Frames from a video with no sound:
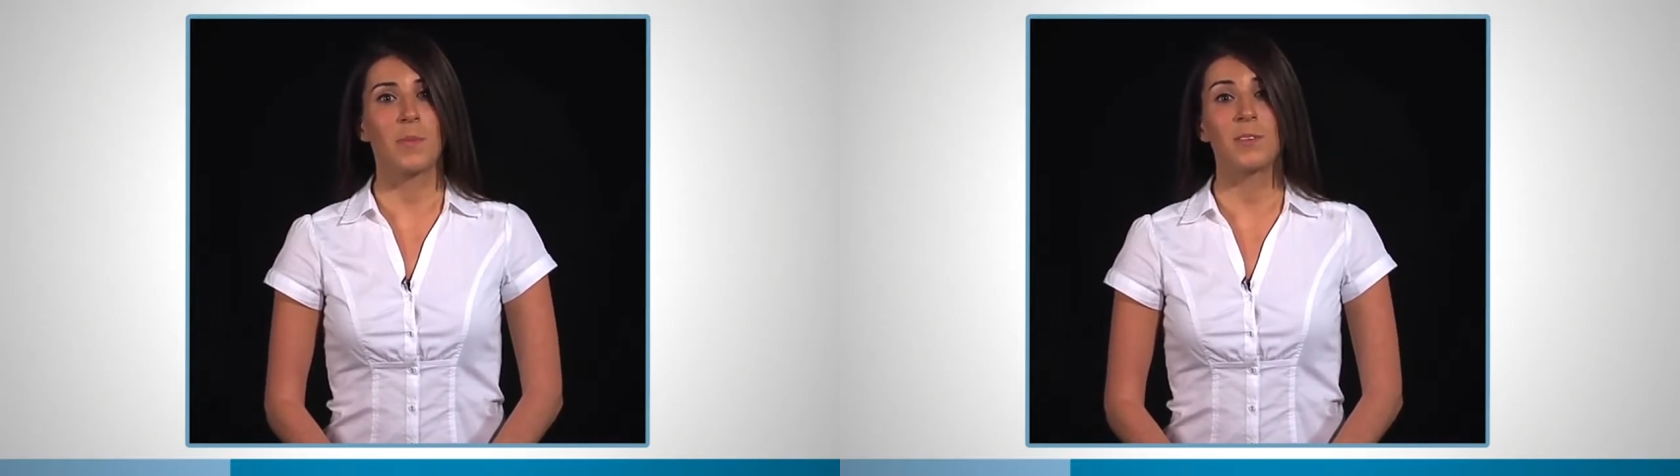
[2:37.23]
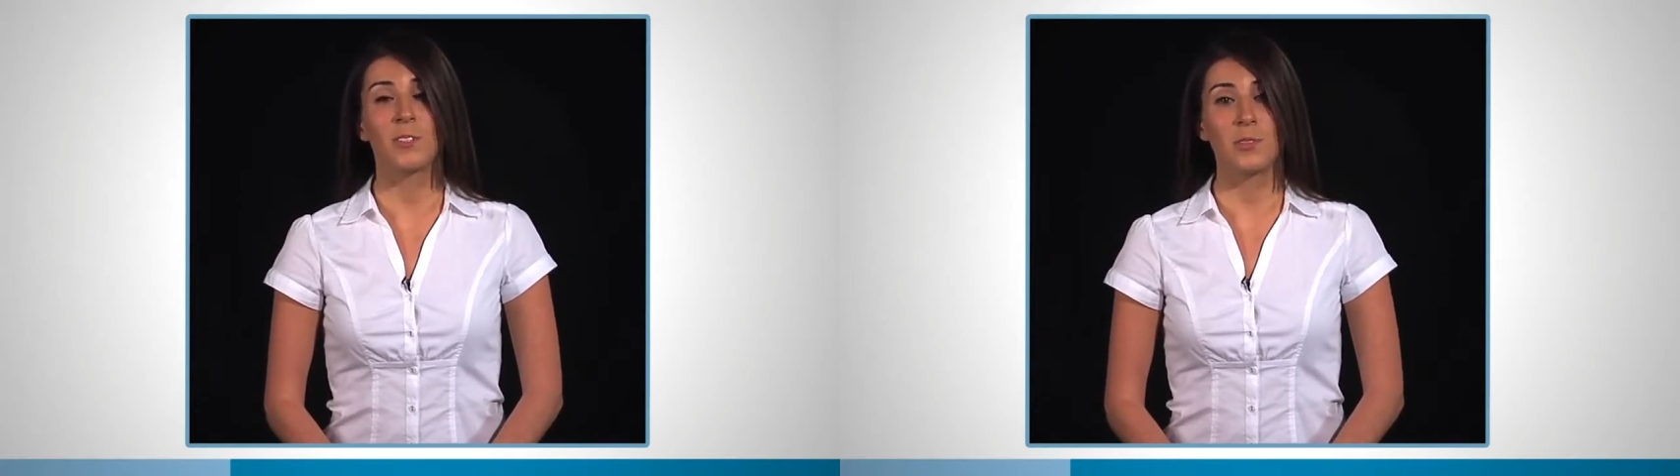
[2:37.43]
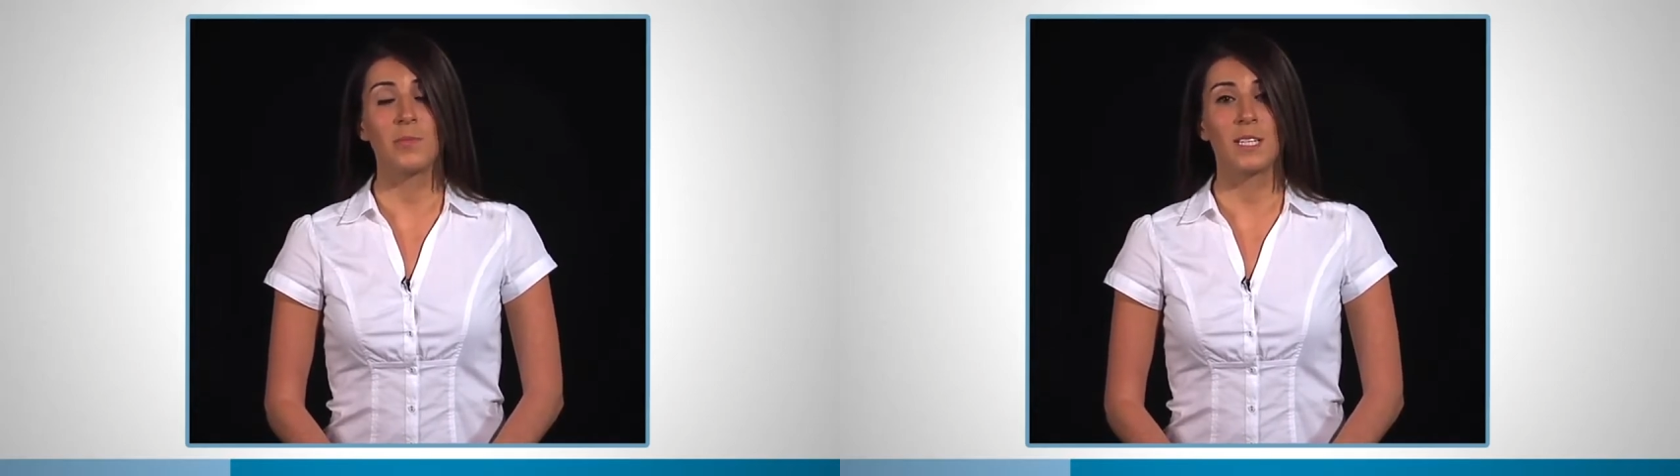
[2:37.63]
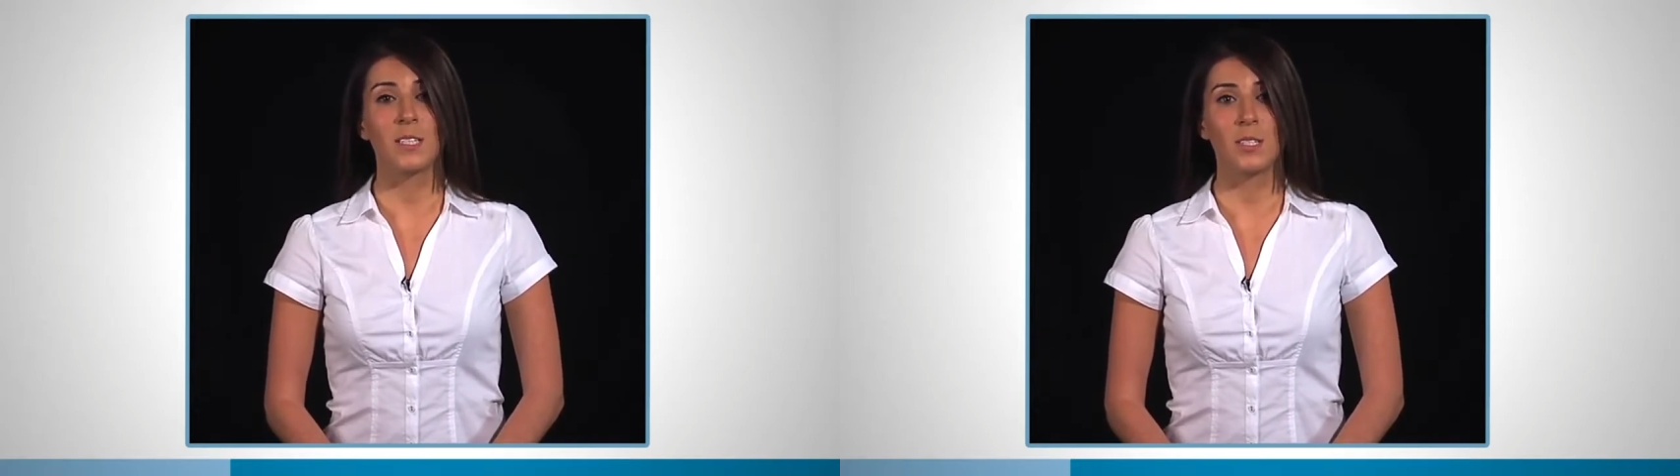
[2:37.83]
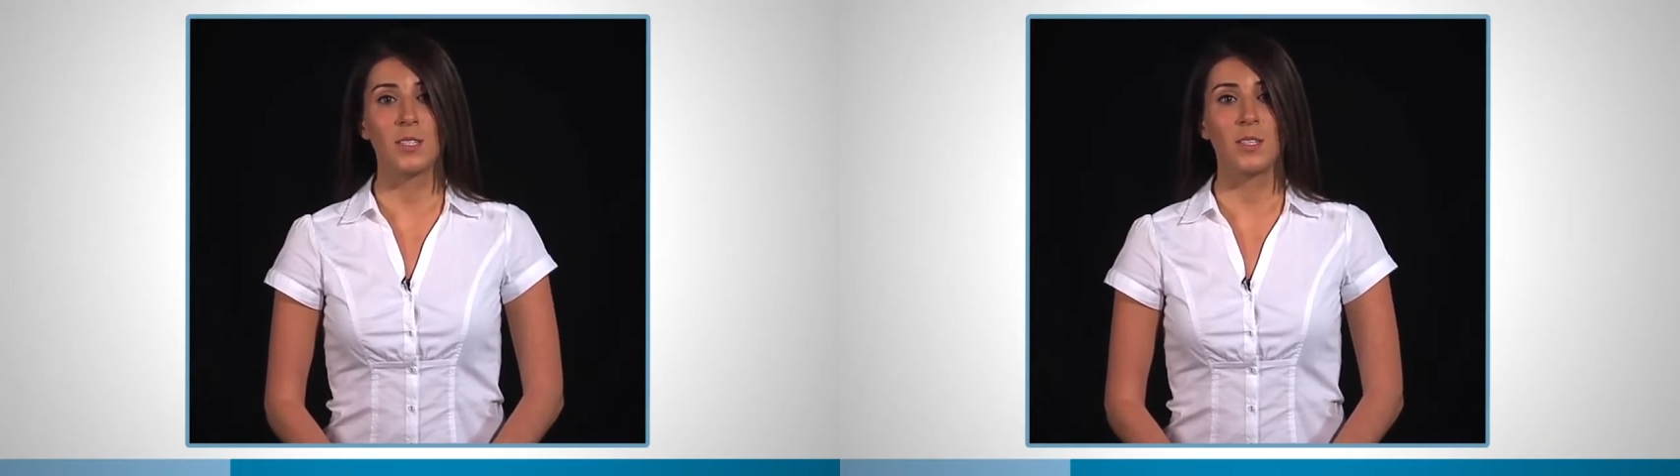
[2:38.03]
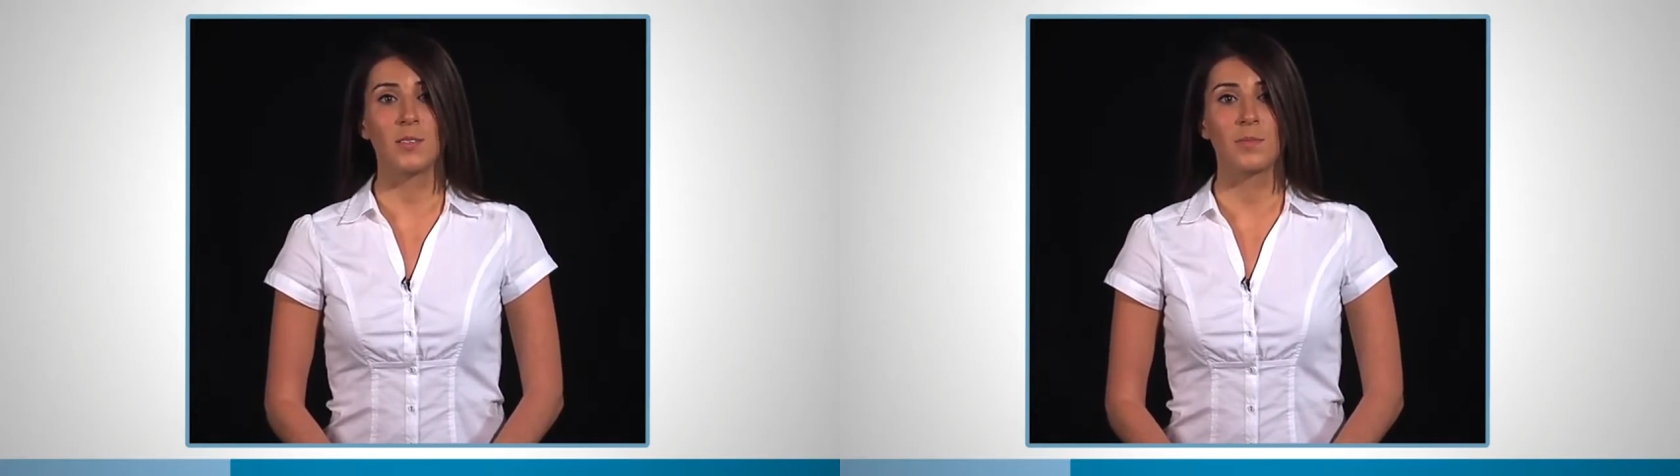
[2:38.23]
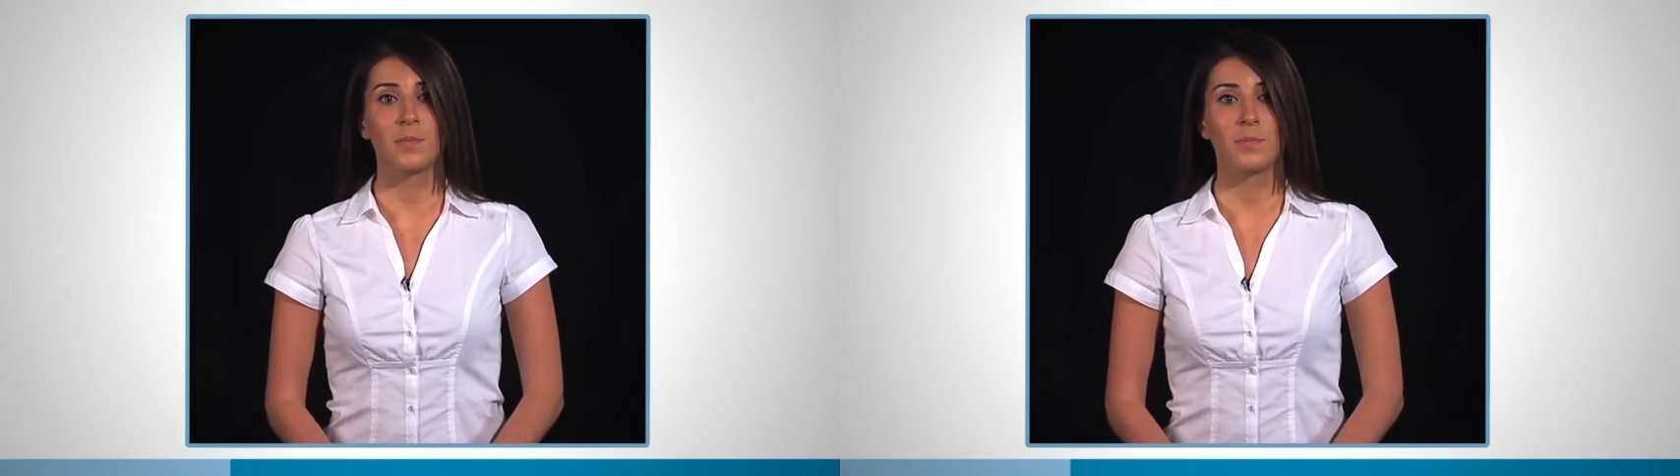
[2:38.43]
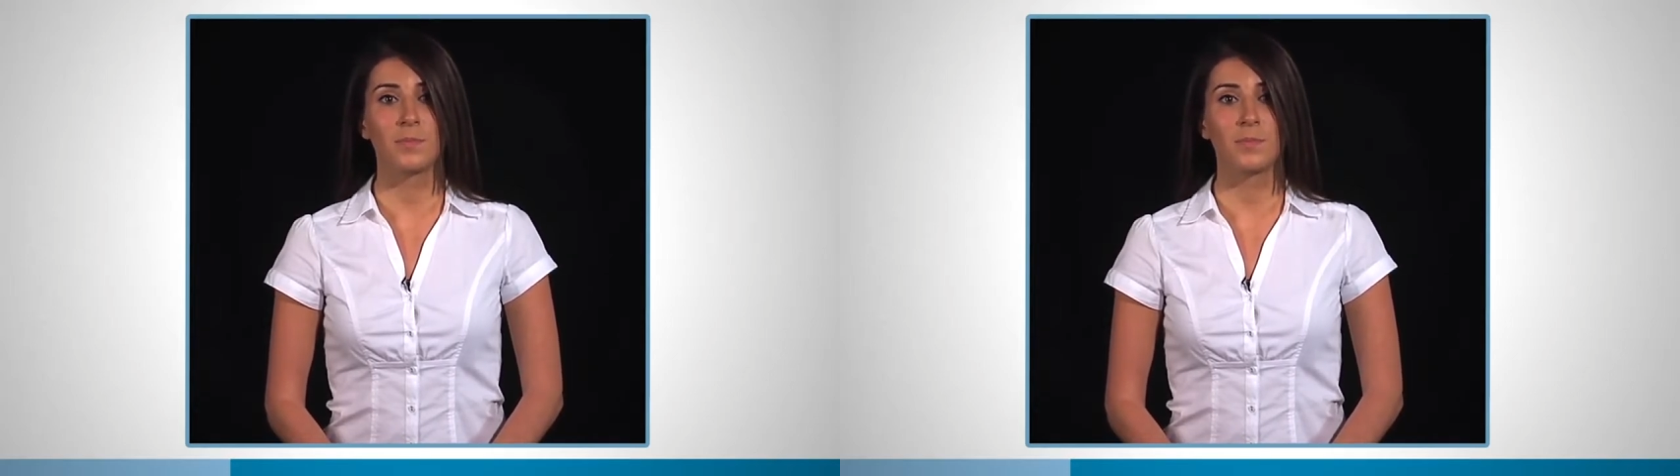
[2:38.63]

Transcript: about 2 minutes to do.